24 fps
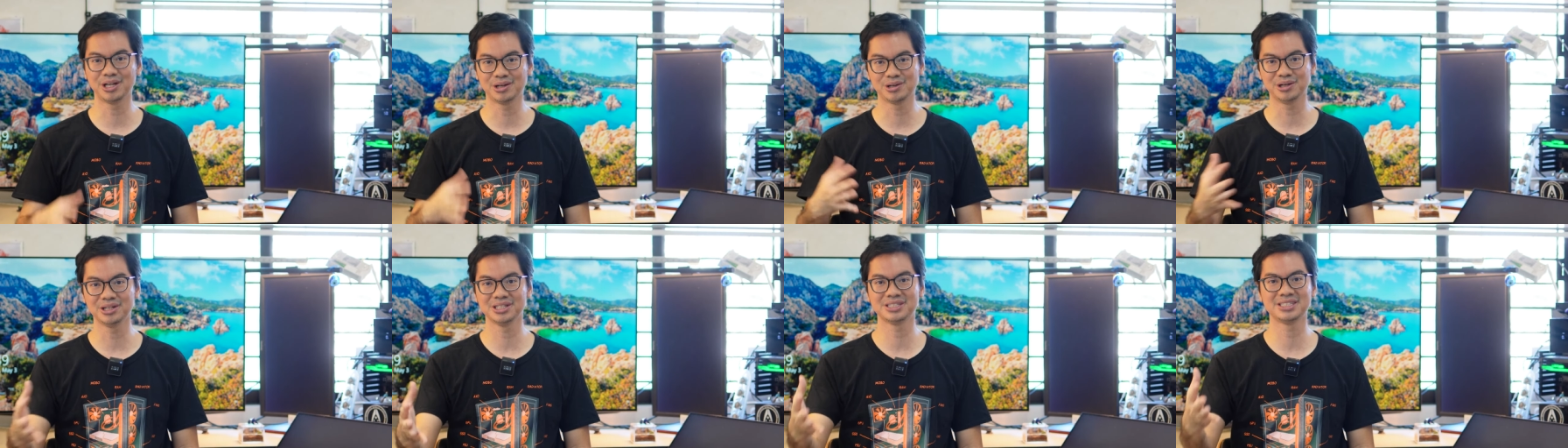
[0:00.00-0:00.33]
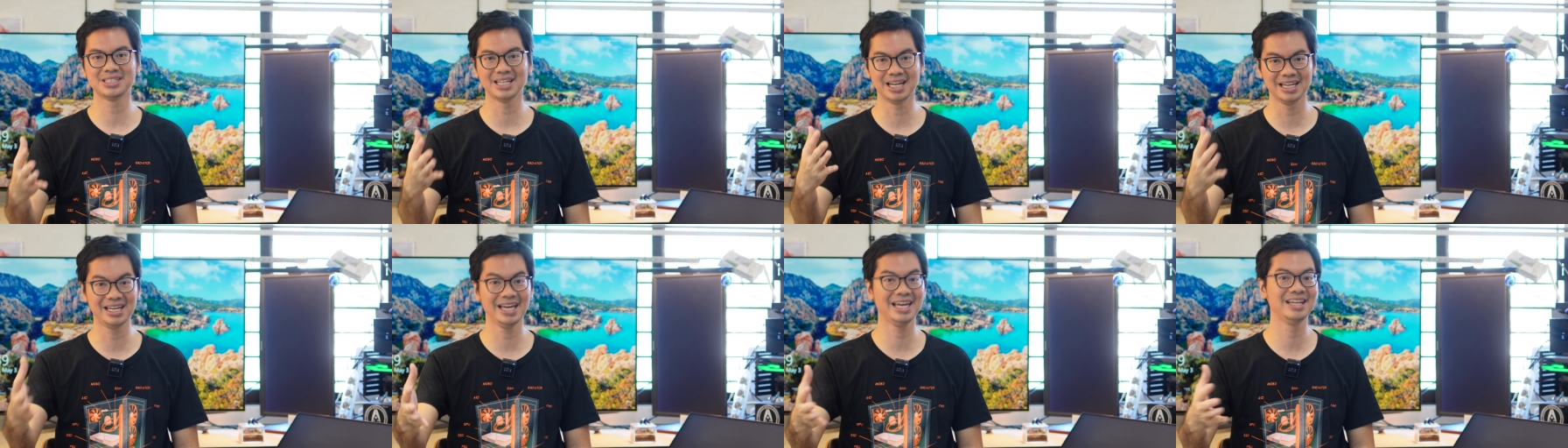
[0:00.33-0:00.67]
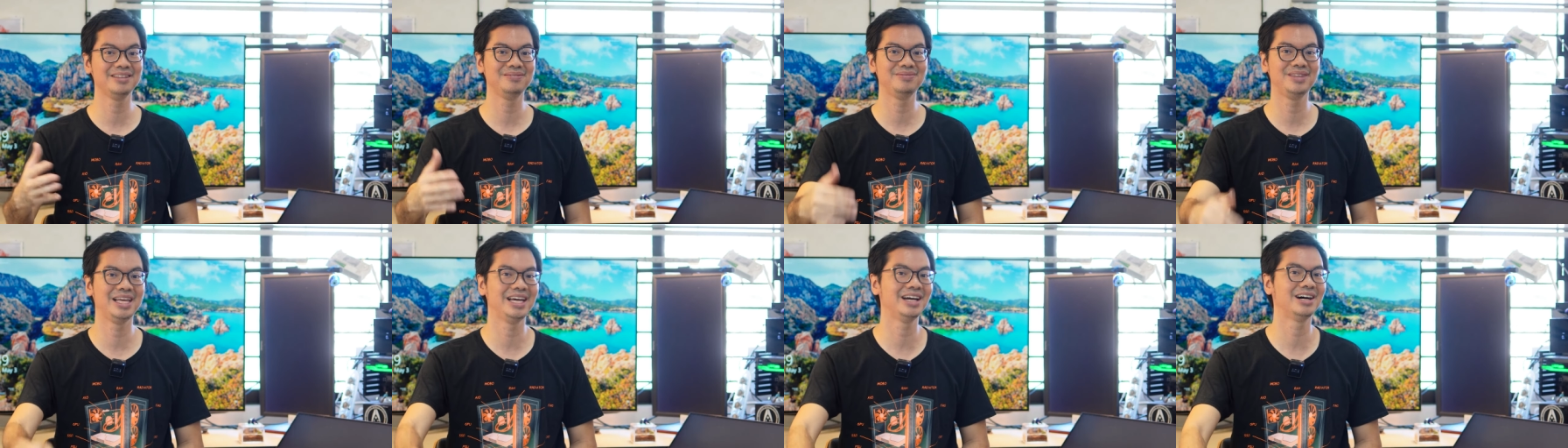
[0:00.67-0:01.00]
because
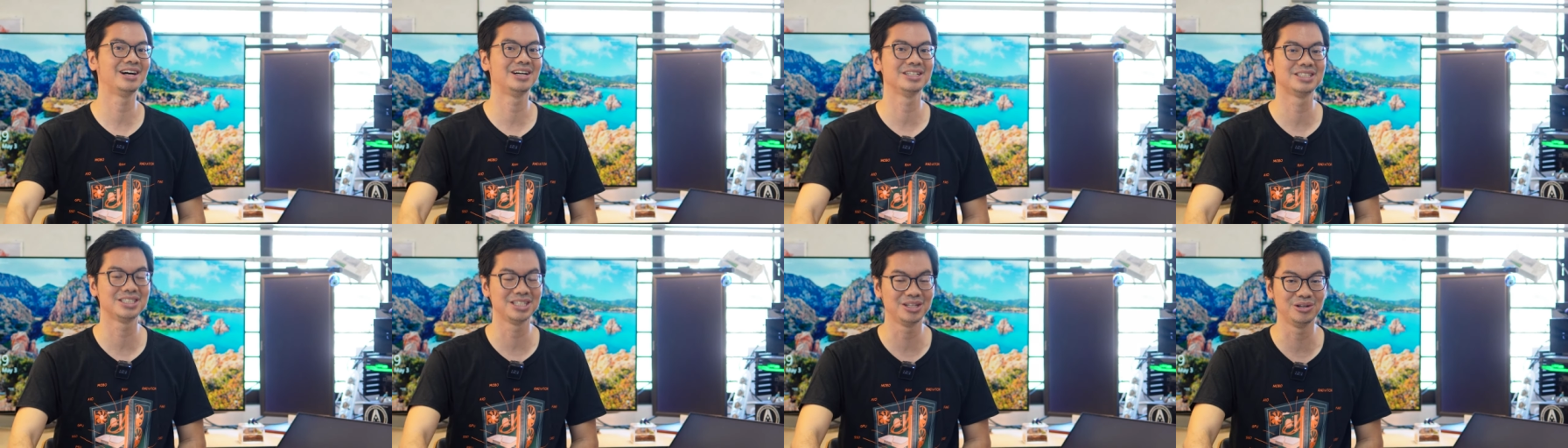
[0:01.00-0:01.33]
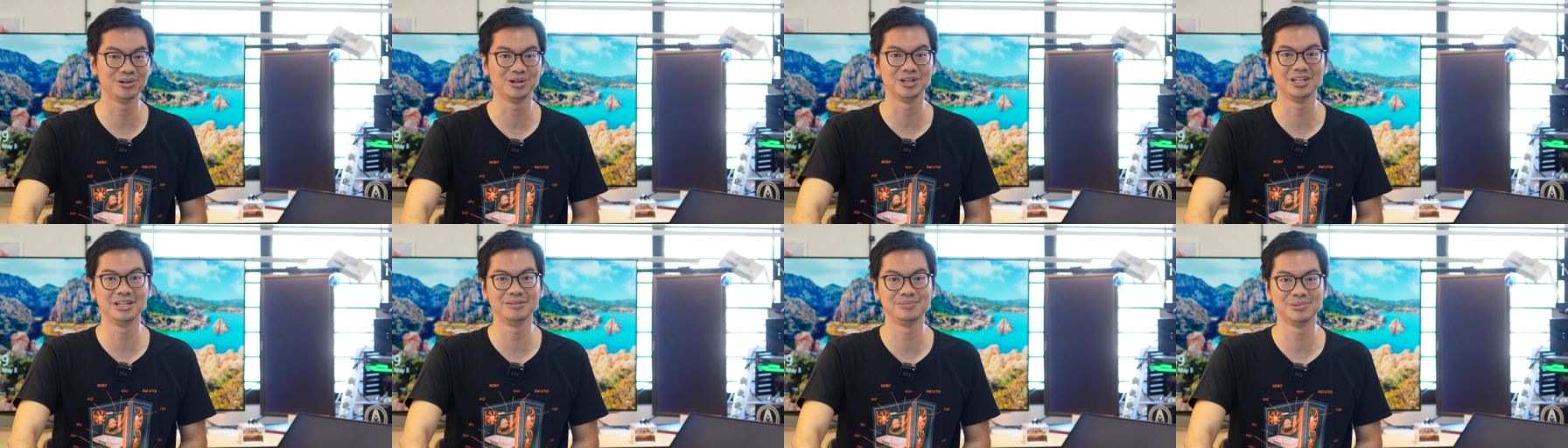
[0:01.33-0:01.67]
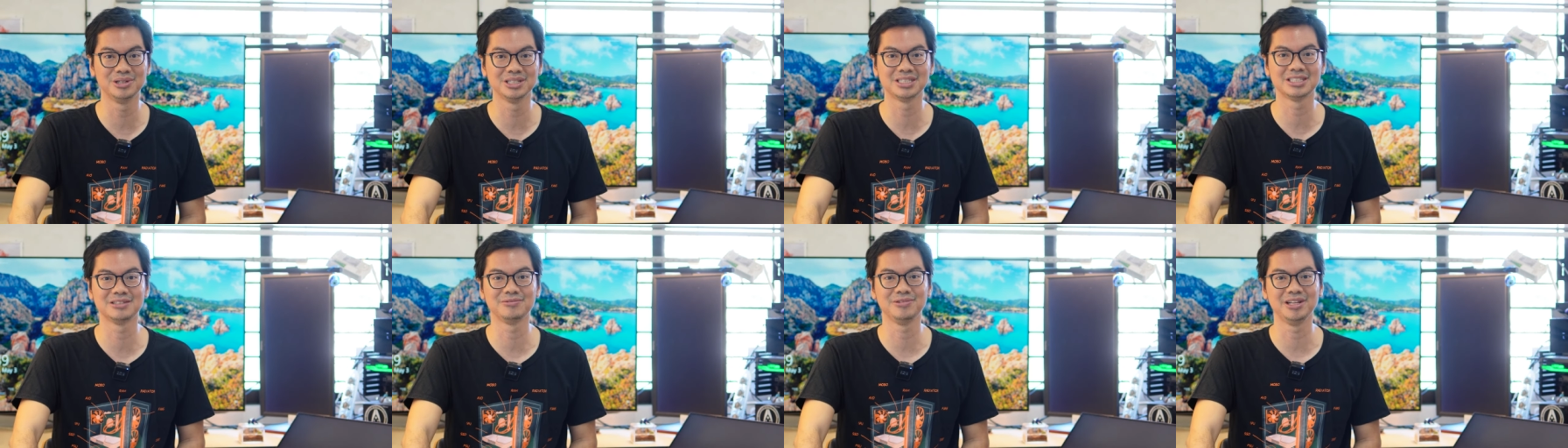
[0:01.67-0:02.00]
again, they are
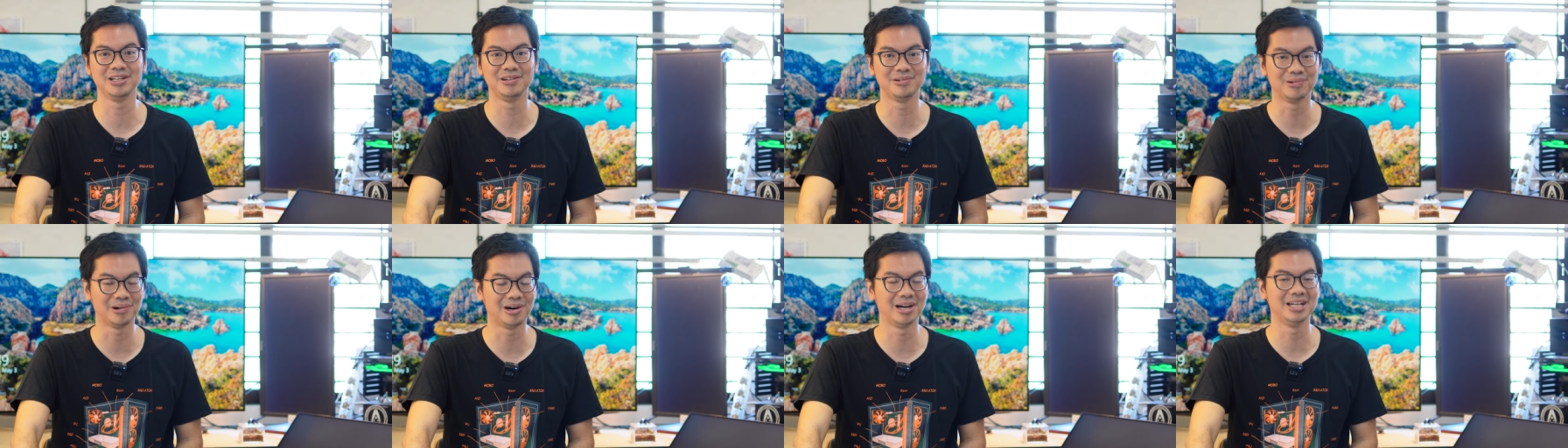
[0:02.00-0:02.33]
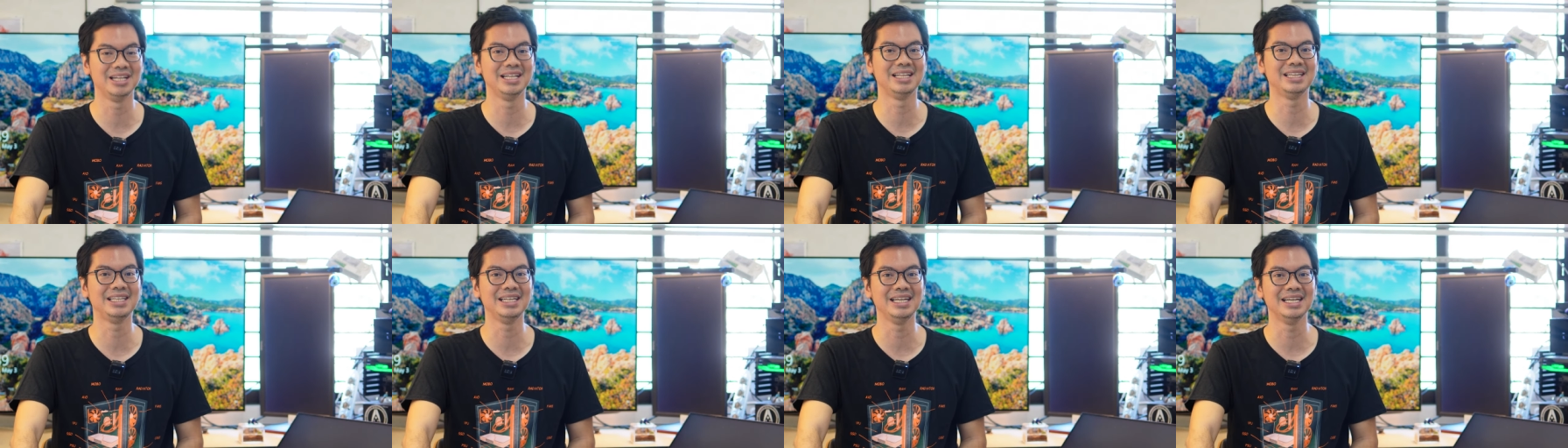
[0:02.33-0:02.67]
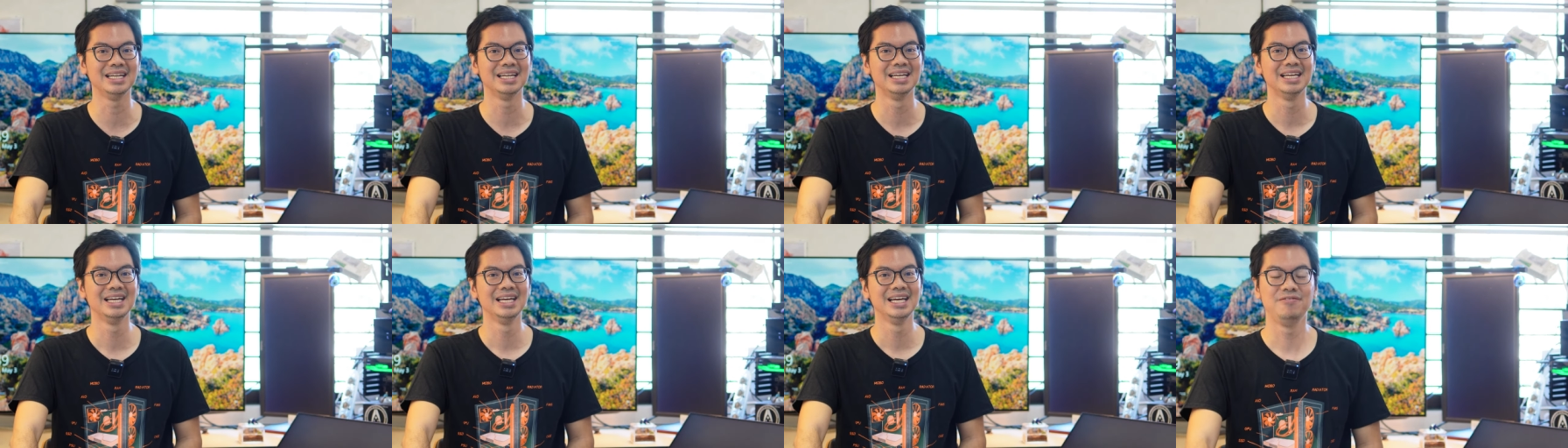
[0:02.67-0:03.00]
synonymous with
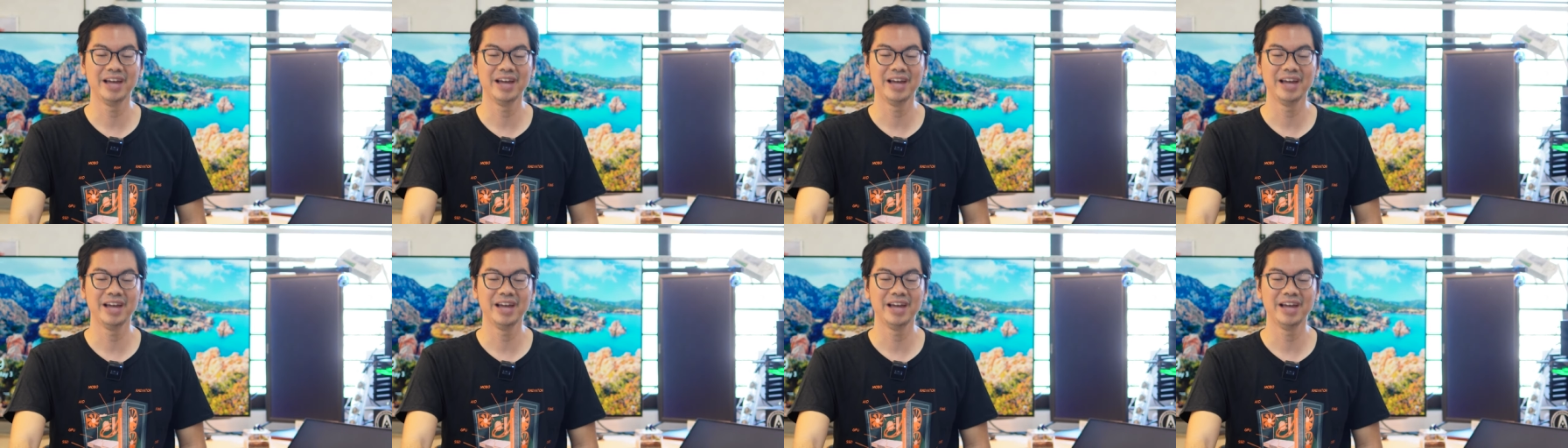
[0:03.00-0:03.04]
quality.